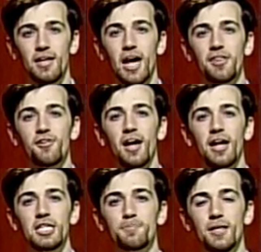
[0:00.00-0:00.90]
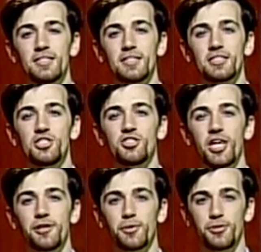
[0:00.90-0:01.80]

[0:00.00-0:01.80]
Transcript: and their highest placing since January